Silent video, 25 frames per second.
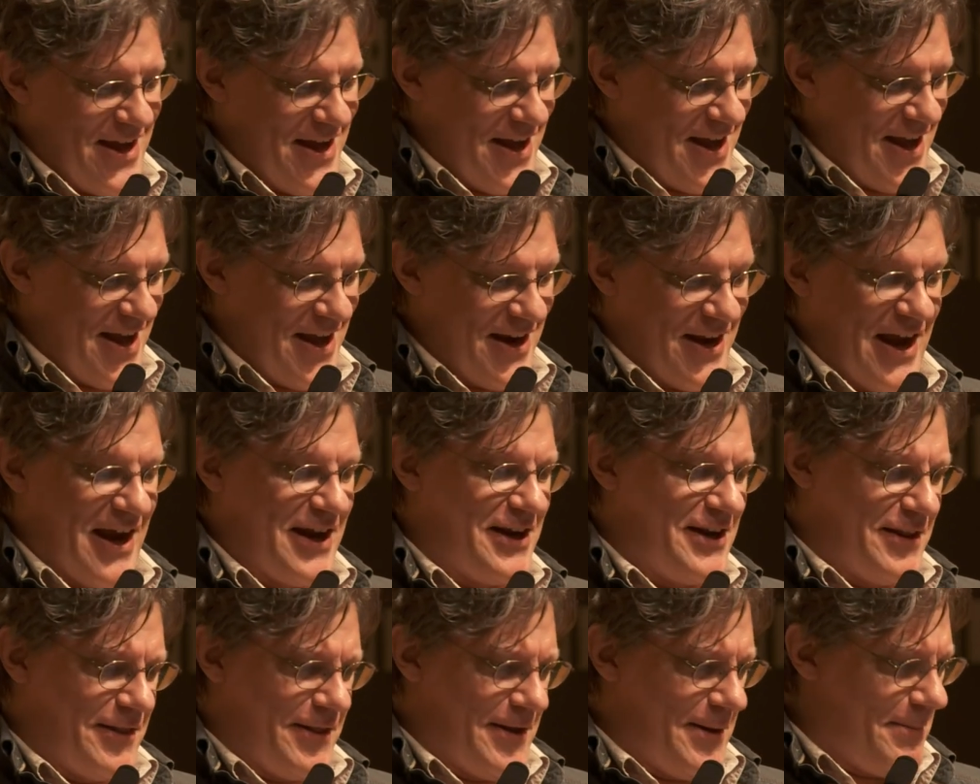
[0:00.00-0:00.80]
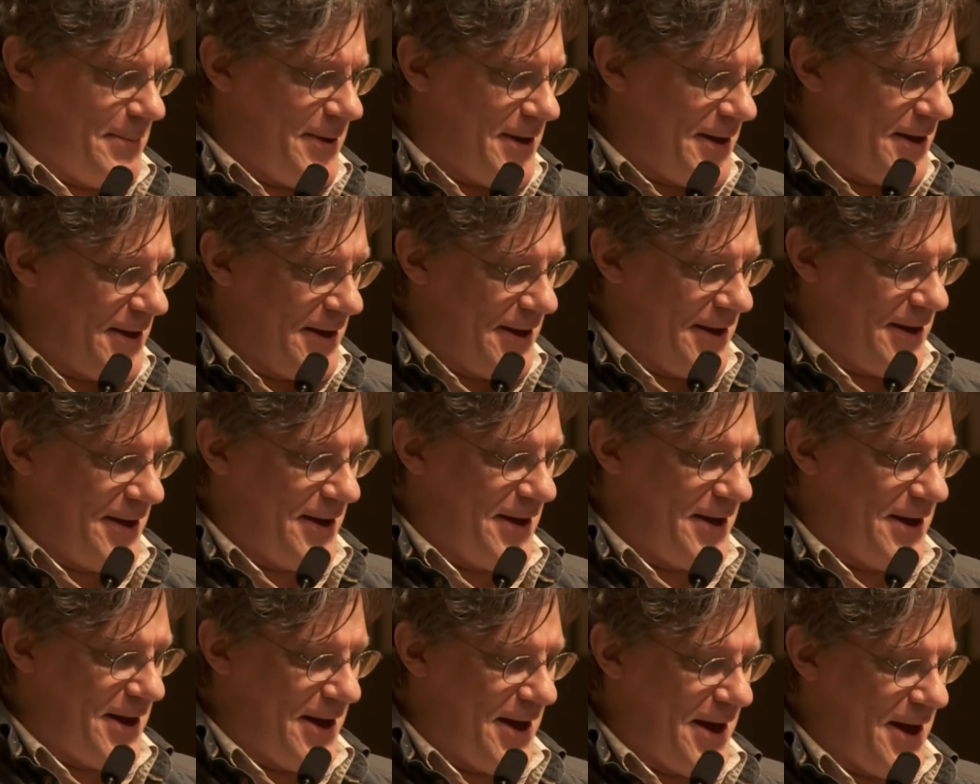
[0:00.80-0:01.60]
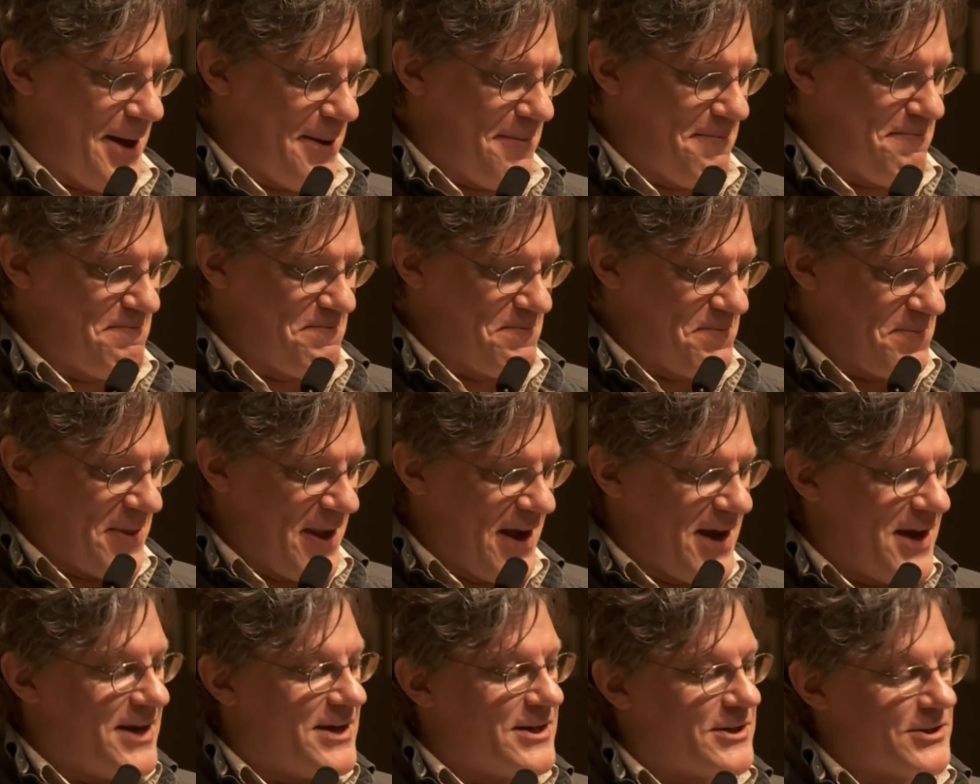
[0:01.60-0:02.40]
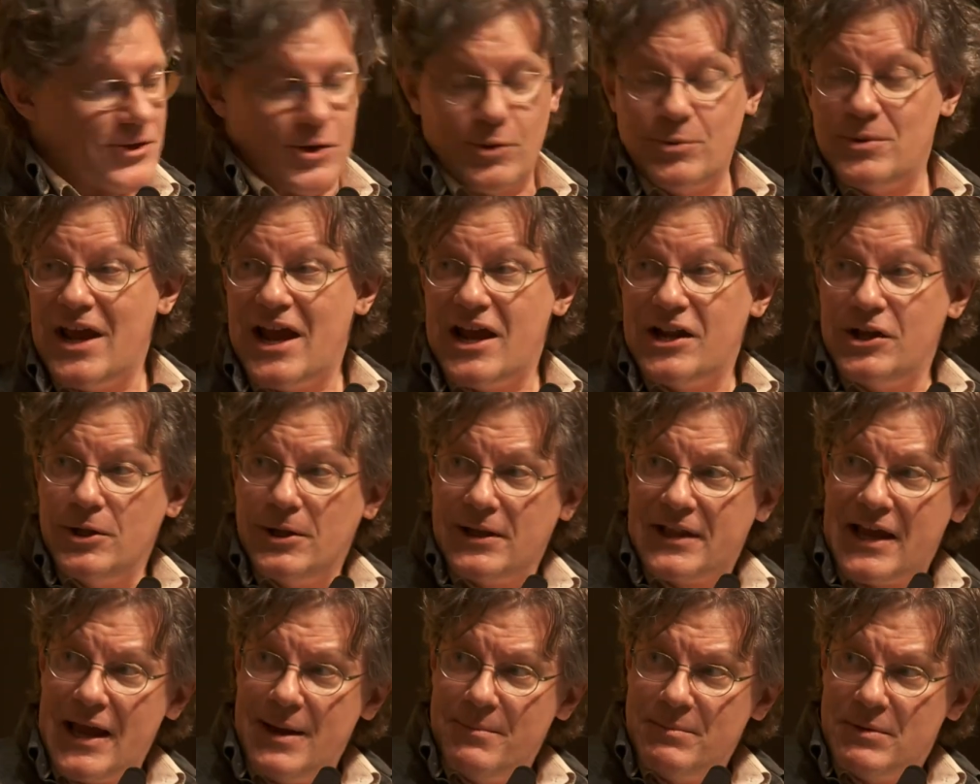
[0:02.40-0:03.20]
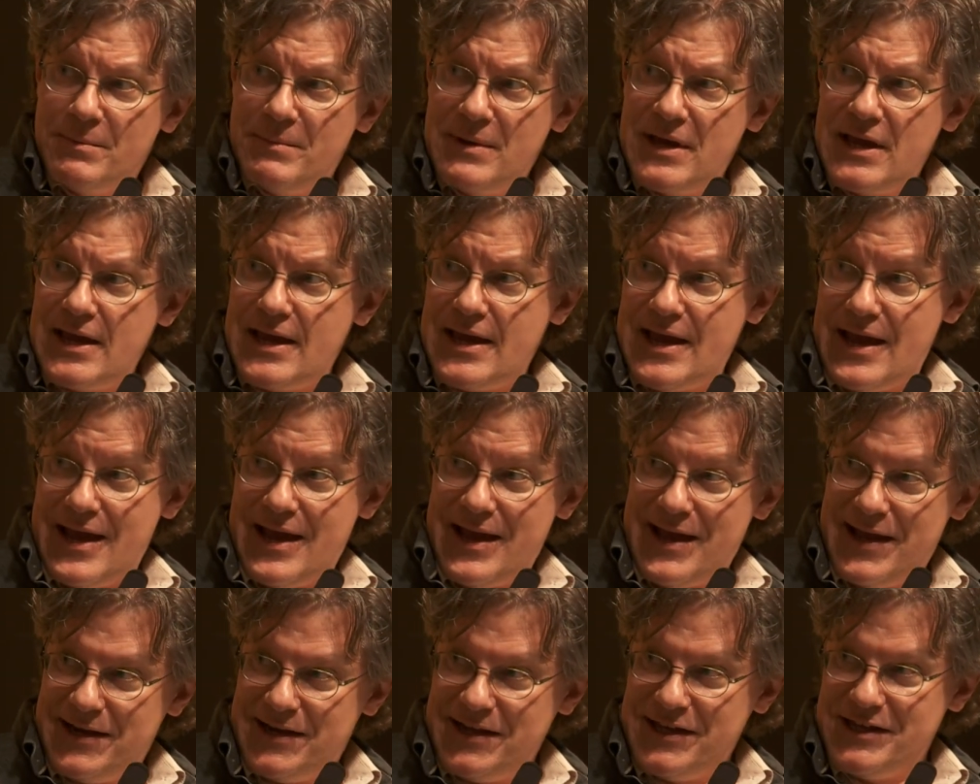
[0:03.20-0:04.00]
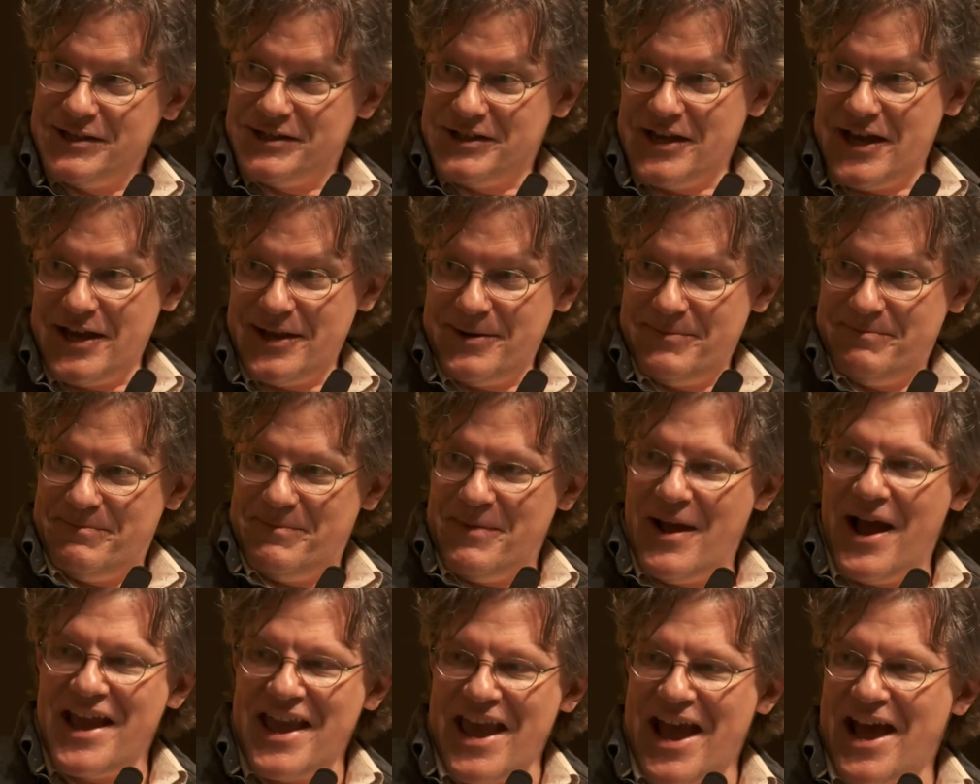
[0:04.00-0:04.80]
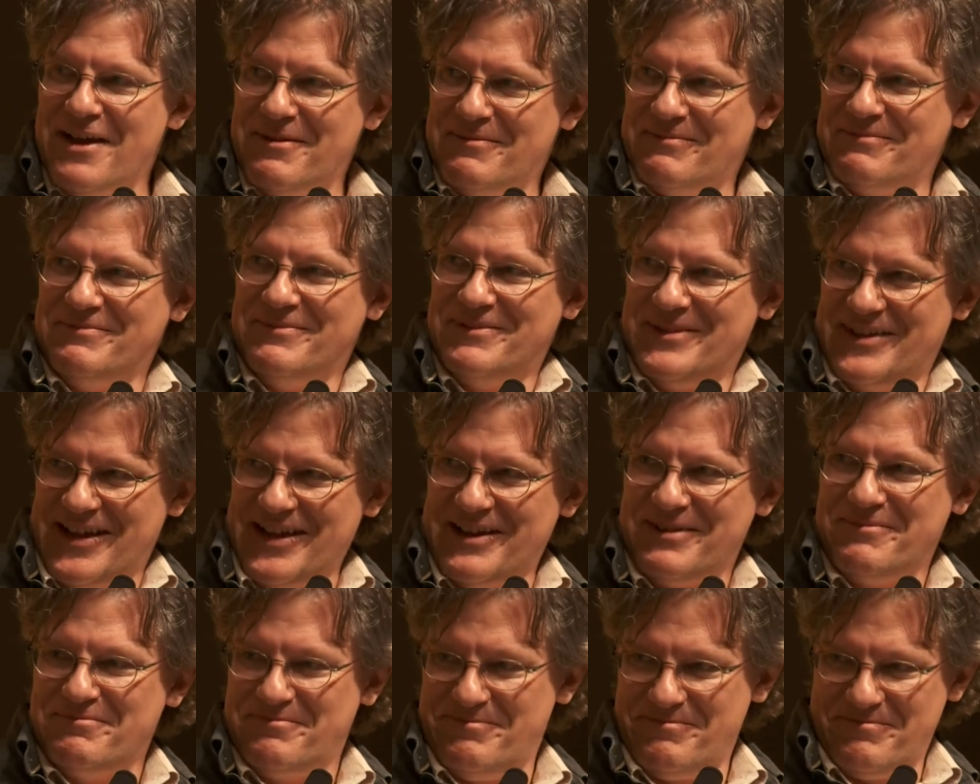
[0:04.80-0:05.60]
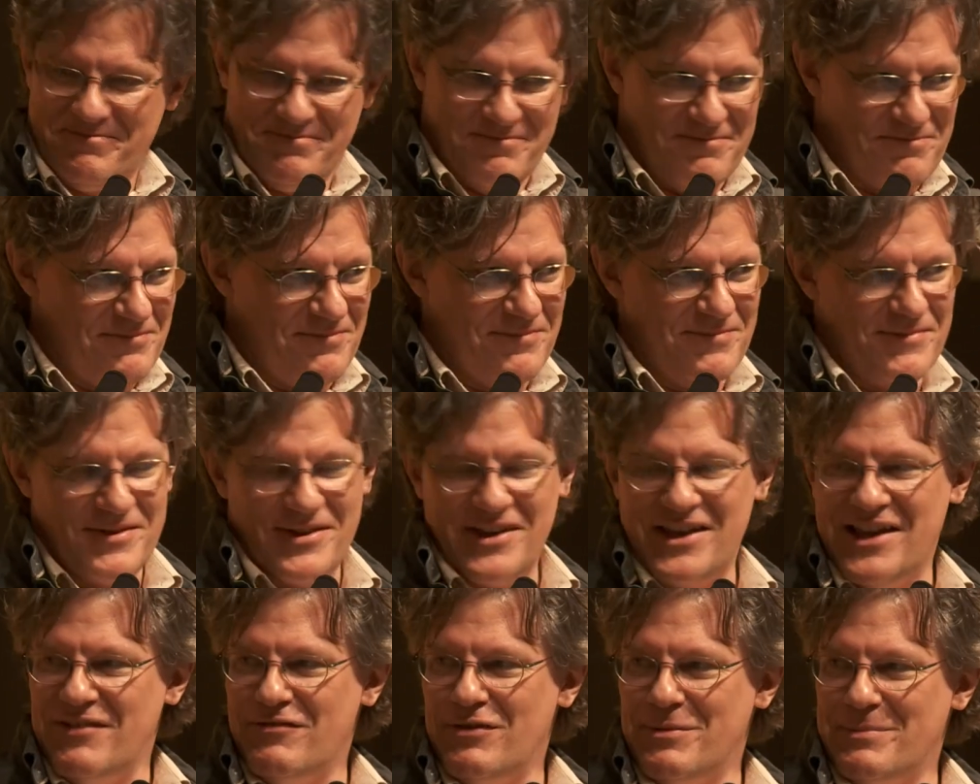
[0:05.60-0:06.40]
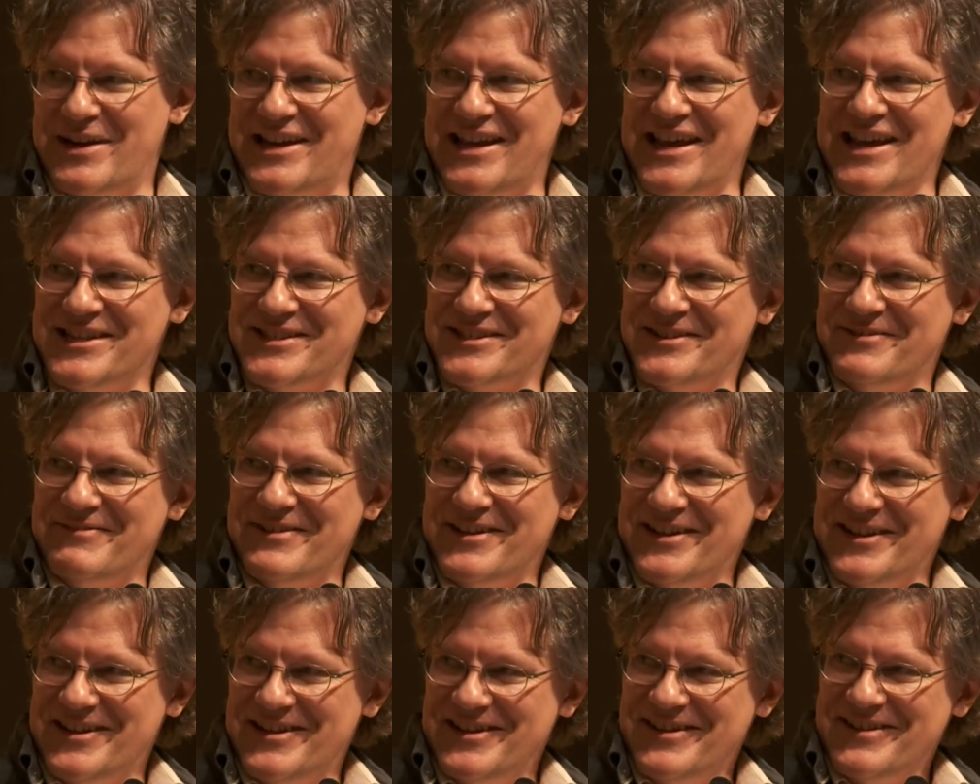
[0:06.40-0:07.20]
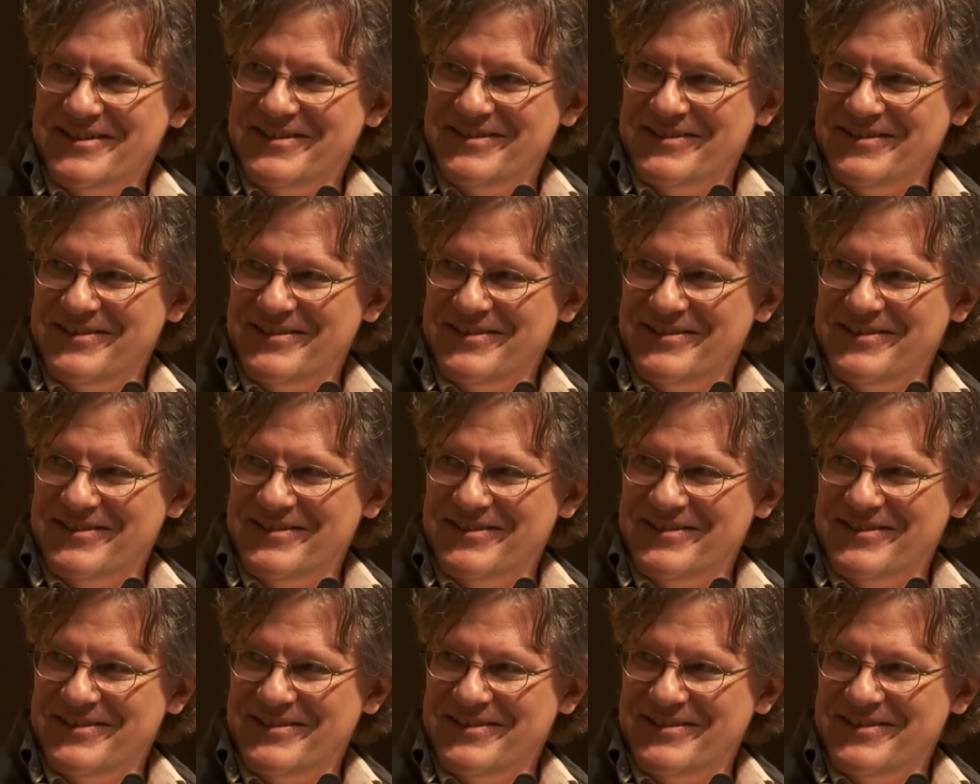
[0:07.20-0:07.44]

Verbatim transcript: And I did them. Um, so Daniel came to me and he said, Yeah, like, give him a taste of it. And,